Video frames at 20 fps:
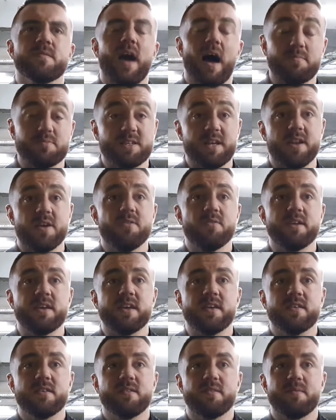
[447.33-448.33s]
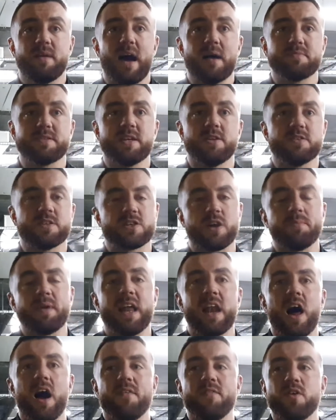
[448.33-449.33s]
Absolutely. It's going to be a
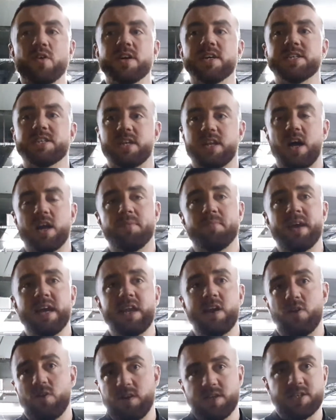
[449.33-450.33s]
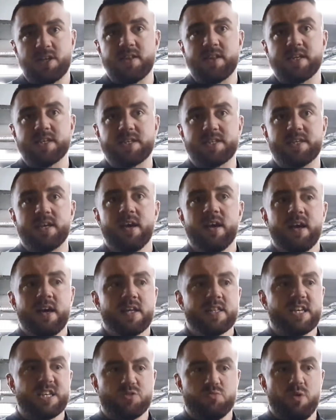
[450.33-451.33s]
lot of media eyes on
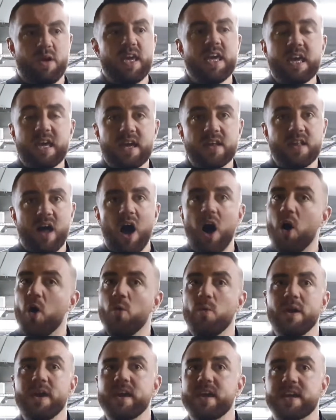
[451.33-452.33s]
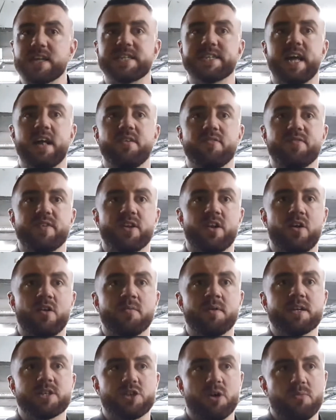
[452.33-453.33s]
this week, the whole week itself, you know what
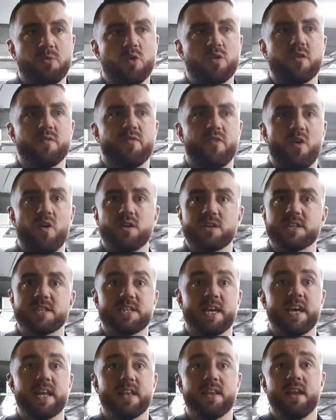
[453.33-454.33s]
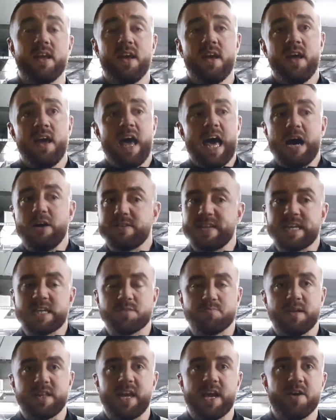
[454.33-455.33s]
I mean? So I'm looking forward to seeing how things
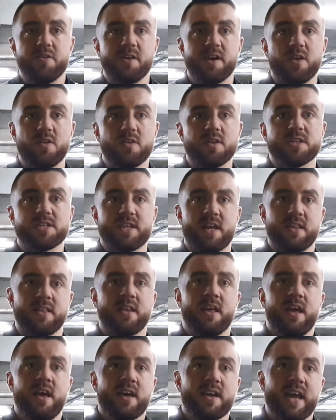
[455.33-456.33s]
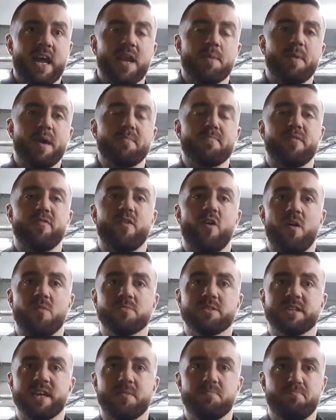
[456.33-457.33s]
materialise and getting a big
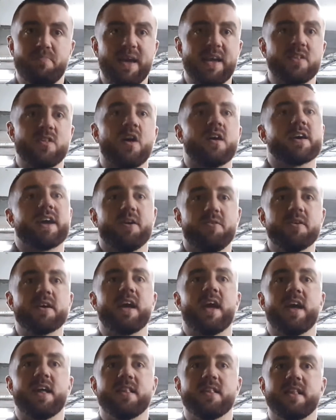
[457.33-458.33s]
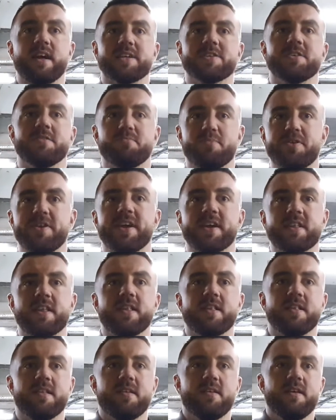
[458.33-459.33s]
performance in, big knockout again, that's what I'm predicting.
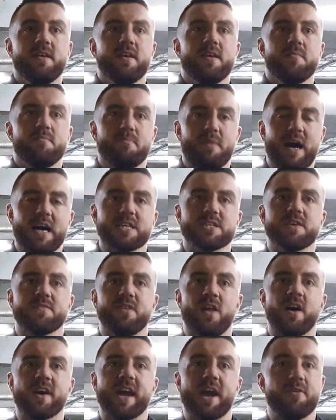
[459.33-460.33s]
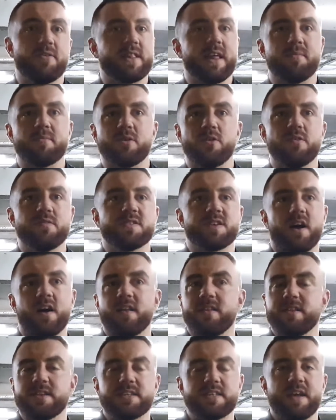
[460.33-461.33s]
Massive knockout with them gloves
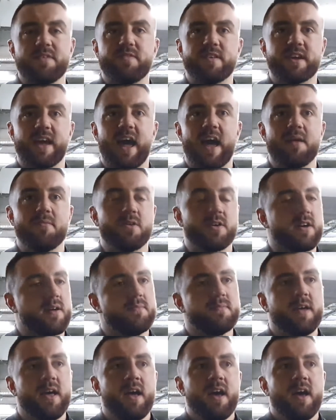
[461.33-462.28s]
on, it's a different game with them.